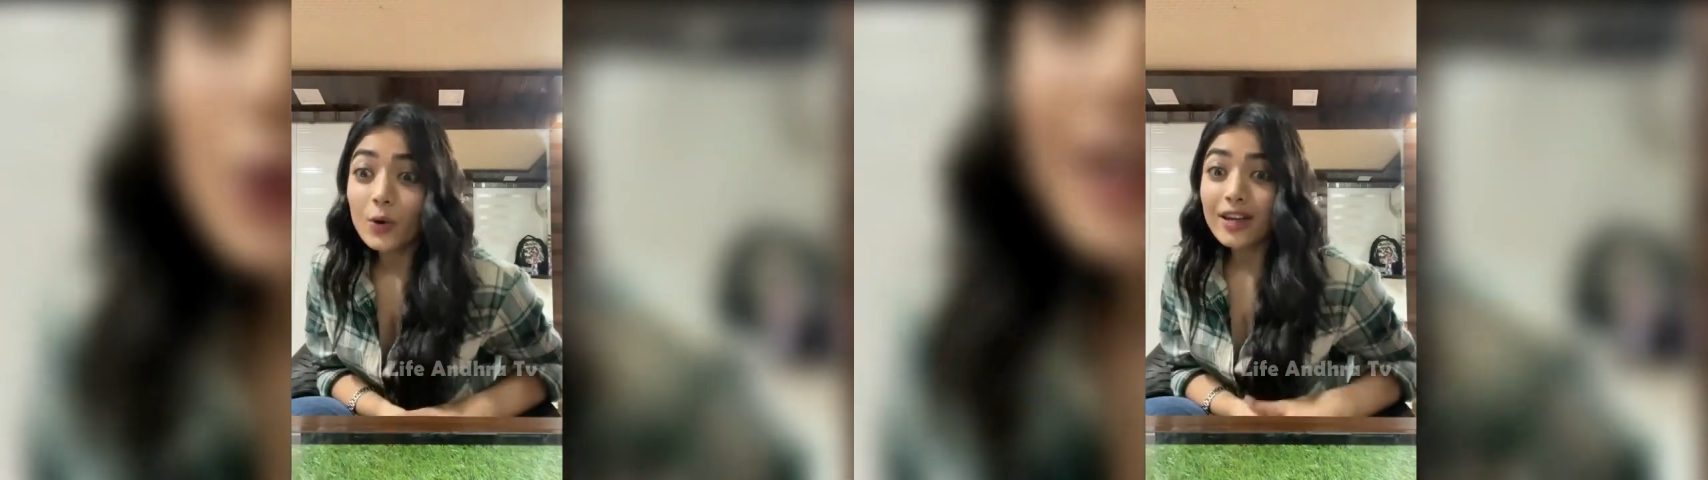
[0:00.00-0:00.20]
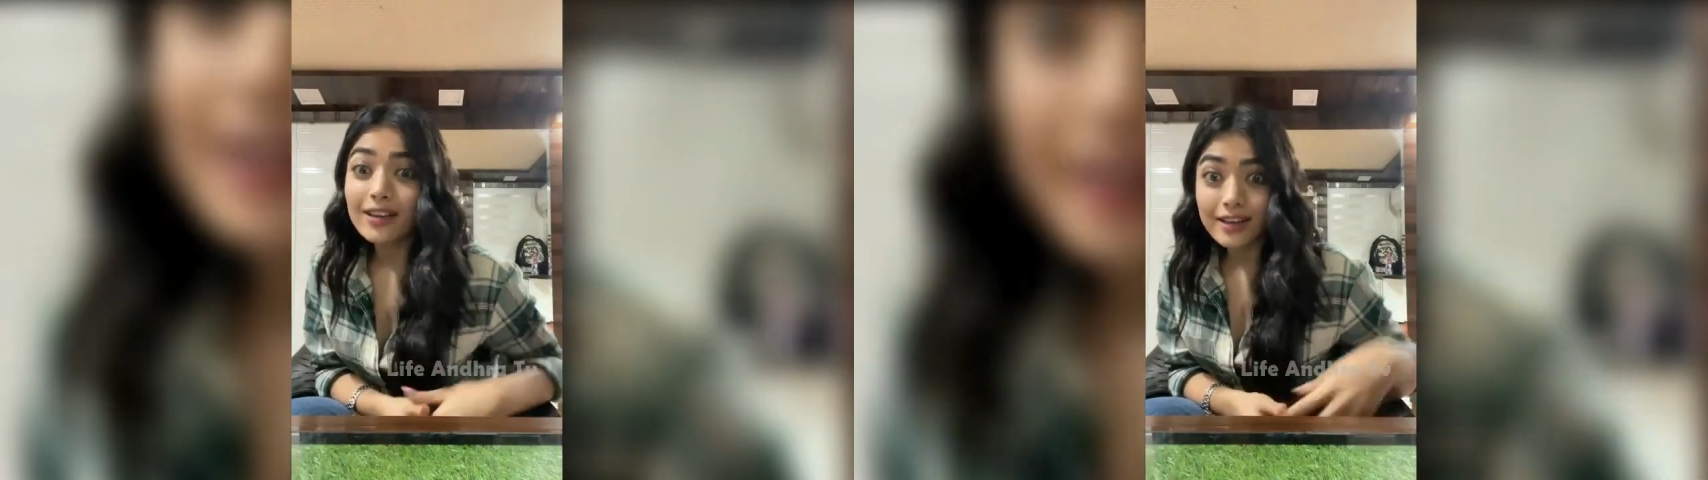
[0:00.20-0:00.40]

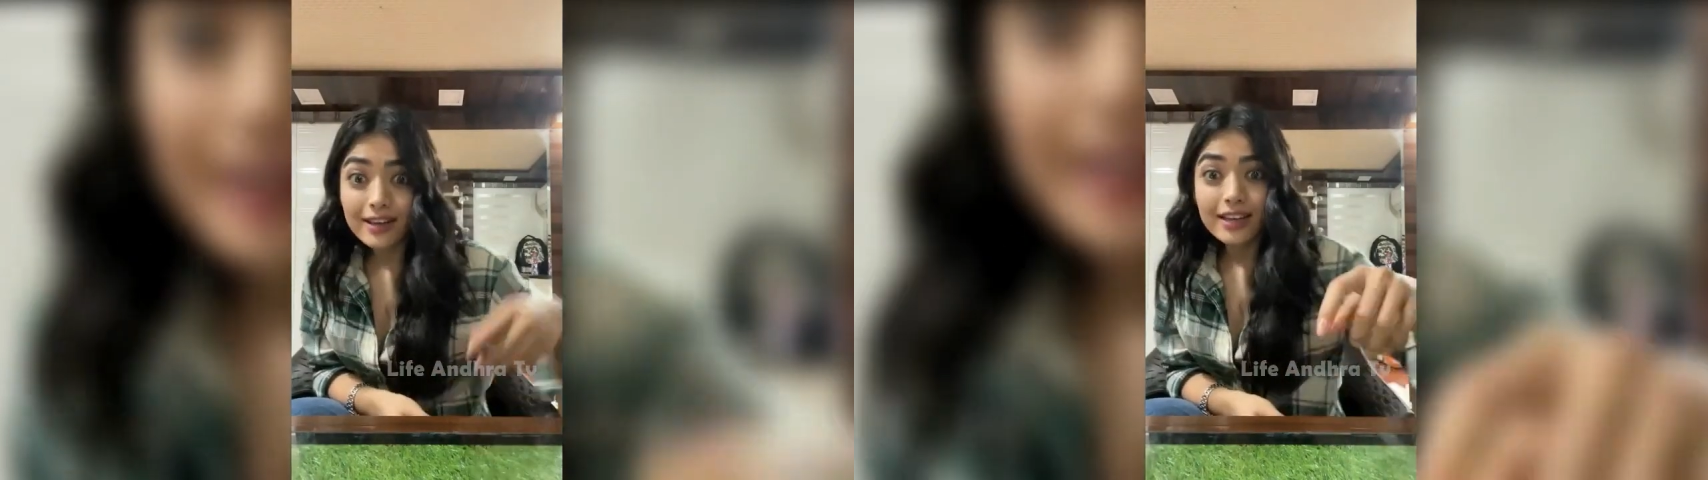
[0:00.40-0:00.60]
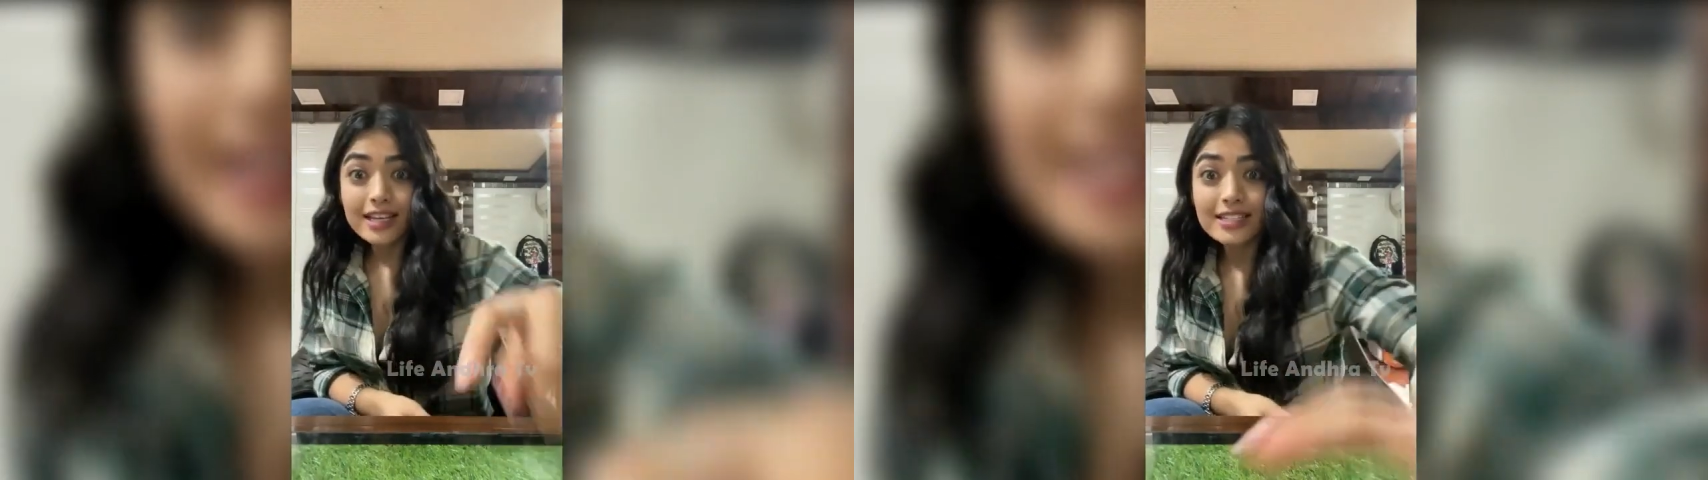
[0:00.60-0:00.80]
Okay.
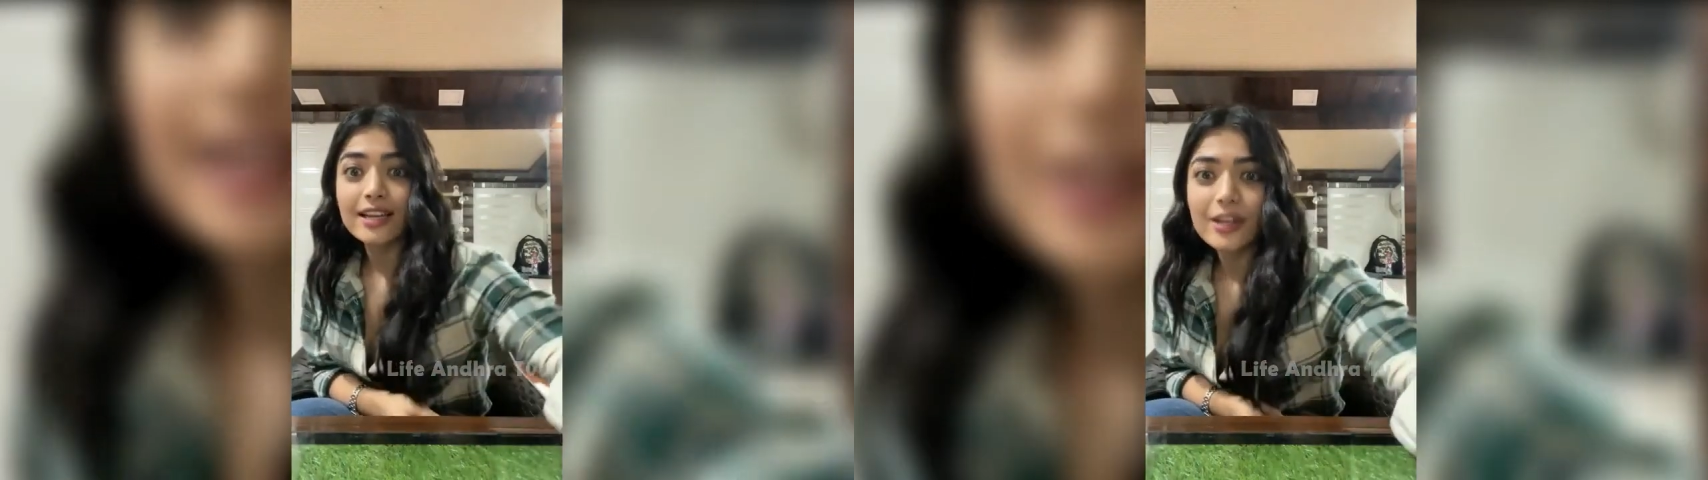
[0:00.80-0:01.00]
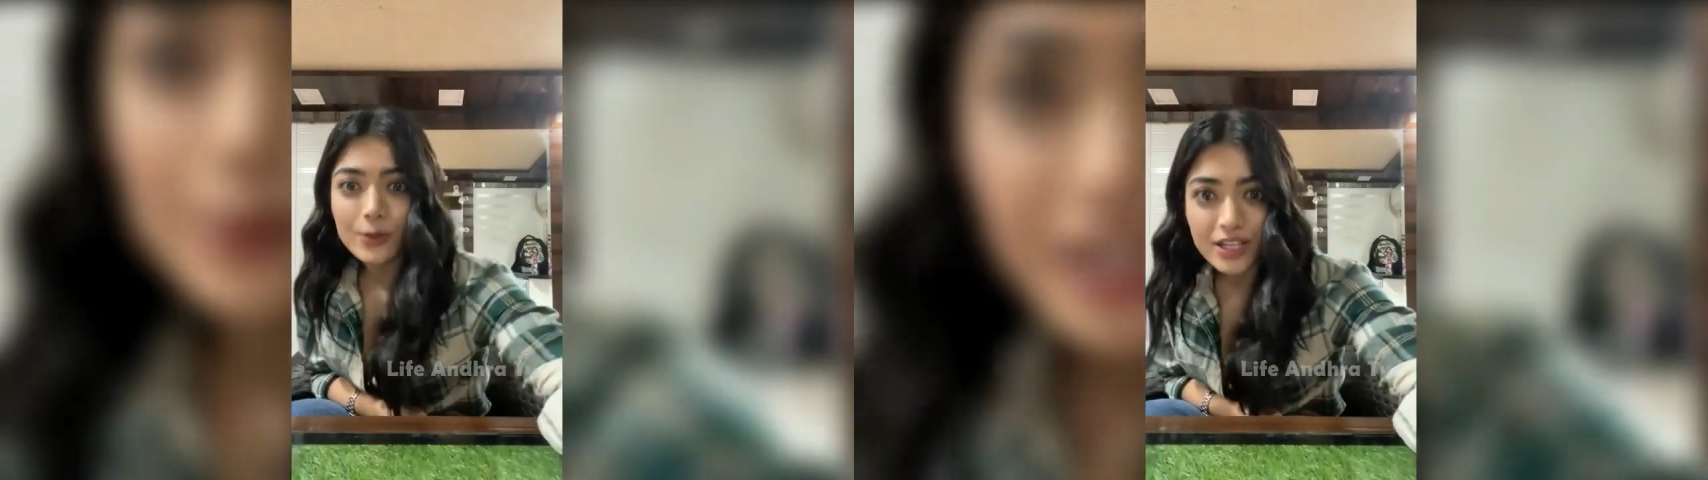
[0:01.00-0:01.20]
Is
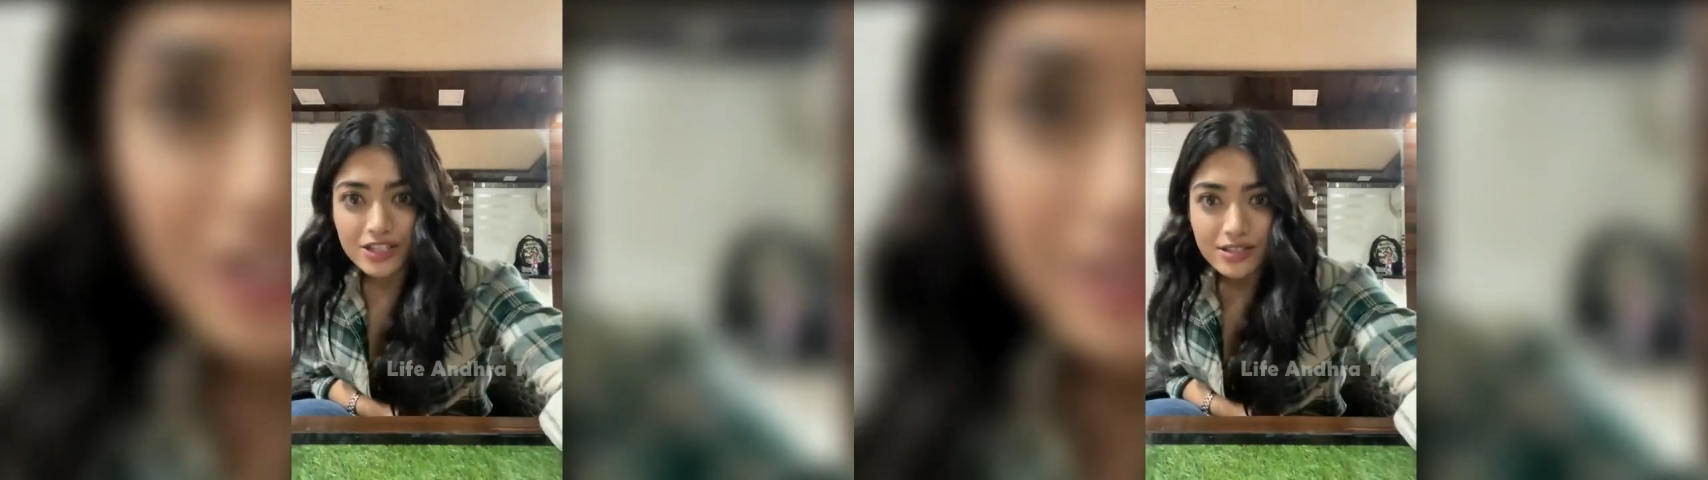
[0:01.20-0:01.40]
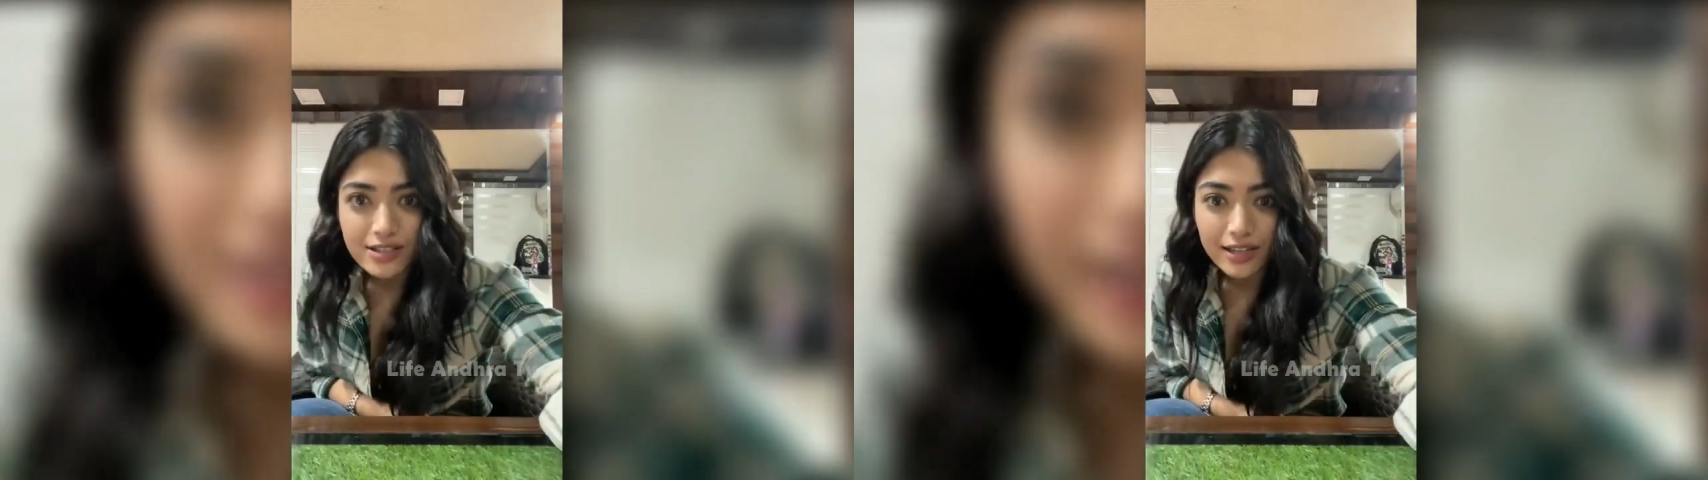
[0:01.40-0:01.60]
there any
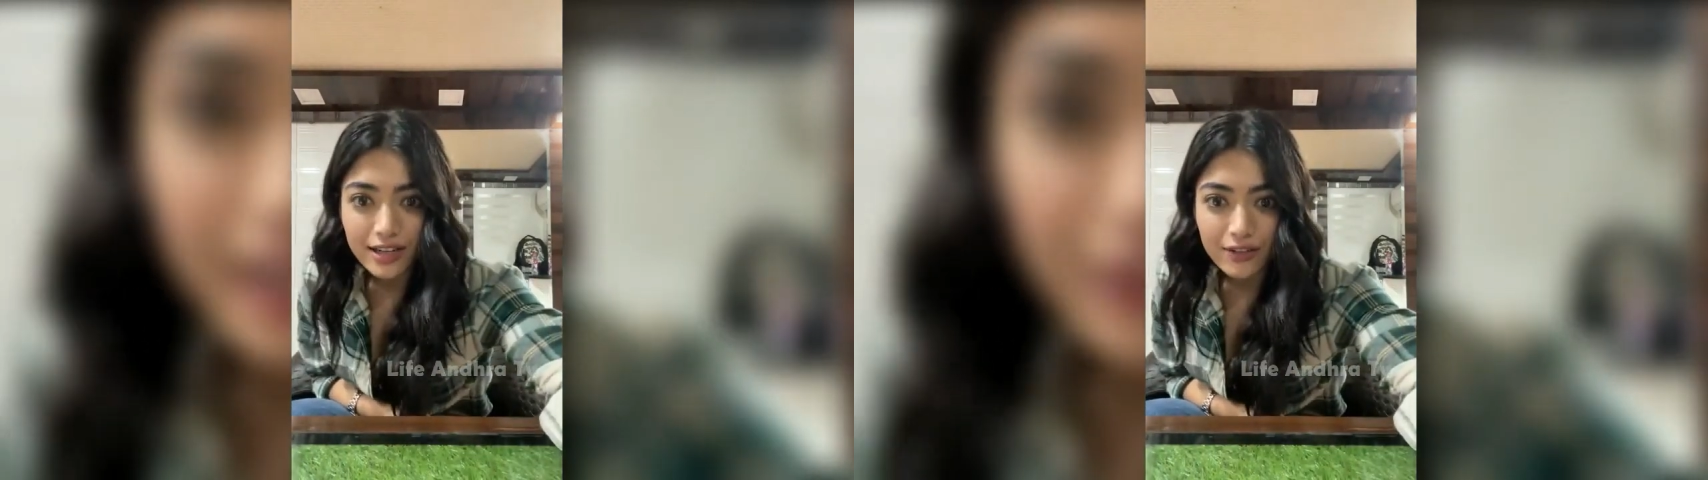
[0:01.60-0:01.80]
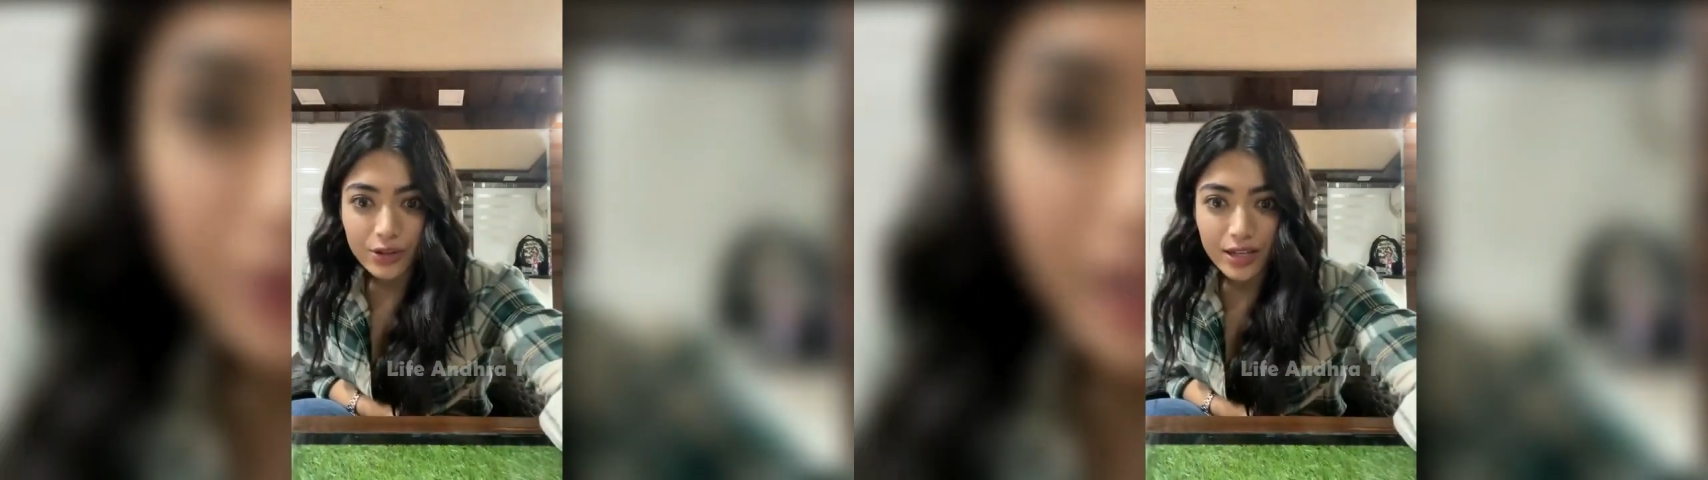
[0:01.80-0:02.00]
questions that I have